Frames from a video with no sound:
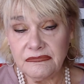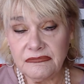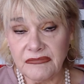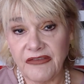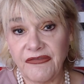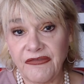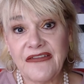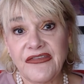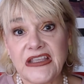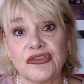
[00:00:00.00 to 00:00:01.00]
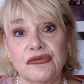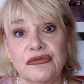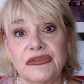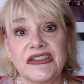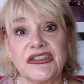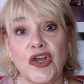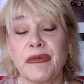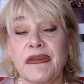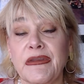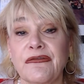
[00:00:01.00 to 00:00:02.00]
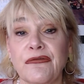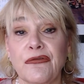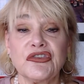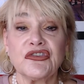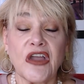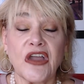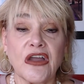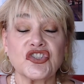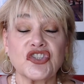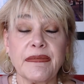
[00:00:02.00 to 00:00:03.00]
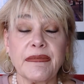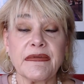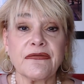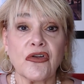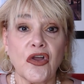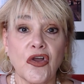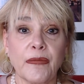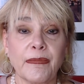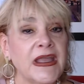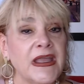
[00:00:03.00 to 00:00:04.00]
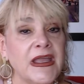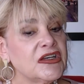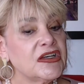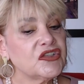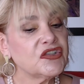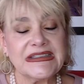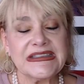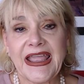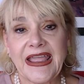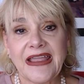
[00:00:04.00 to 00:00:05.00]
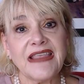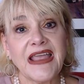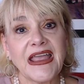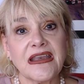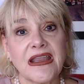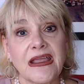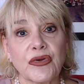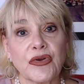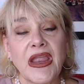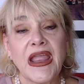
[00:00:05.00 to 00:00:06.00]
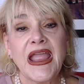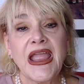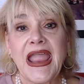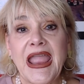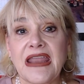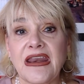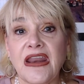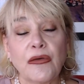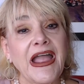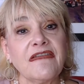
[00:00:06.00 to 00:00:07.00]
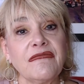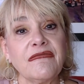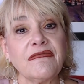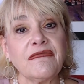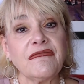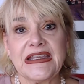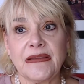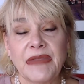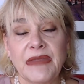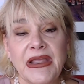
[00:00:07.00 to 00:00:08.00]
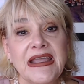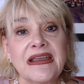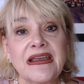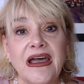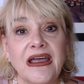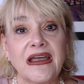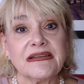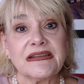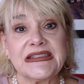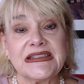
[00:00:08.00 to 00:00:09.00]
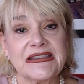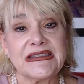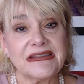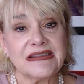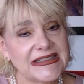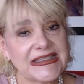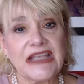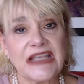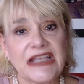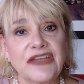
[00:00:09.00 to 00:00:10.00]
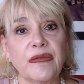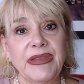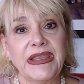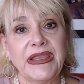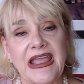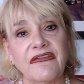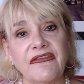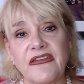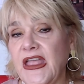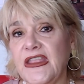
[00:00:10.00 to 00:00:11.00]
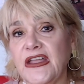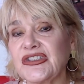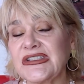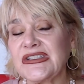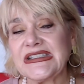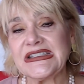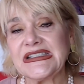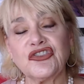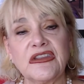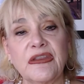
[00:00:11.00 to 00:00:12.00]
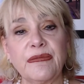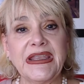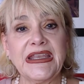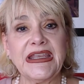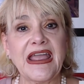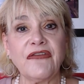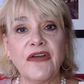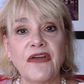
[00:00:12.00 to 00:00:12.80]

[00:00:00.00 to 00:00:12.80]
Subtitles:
"The 5 Things You Need to Know Before You Start Shopping for a Home," just text that number and I will have my team send you the PDF, and they'll just text you the PDF,